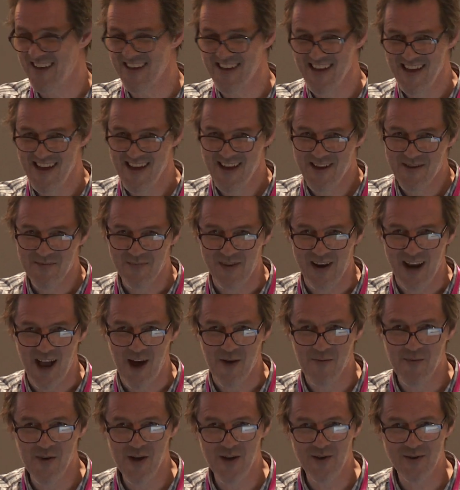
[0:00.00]
but I
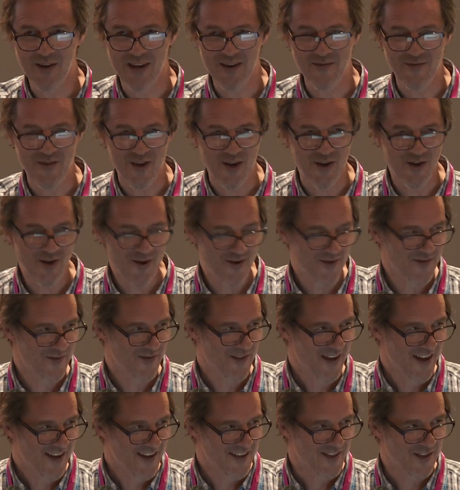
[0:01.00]
will give you
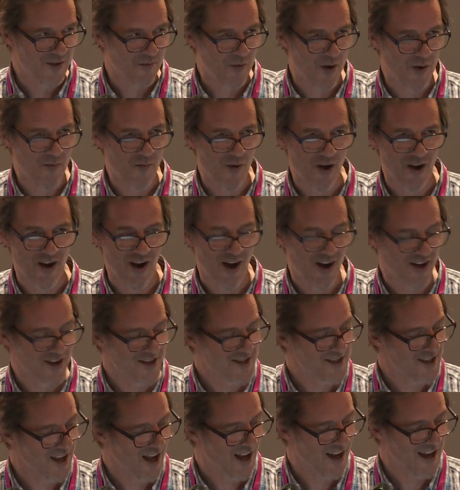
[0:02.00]
the one word
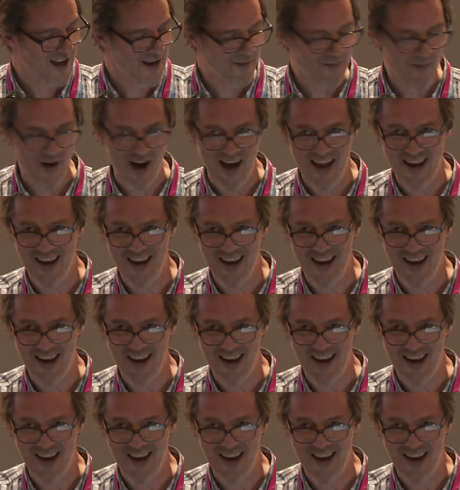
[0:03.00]
answer in my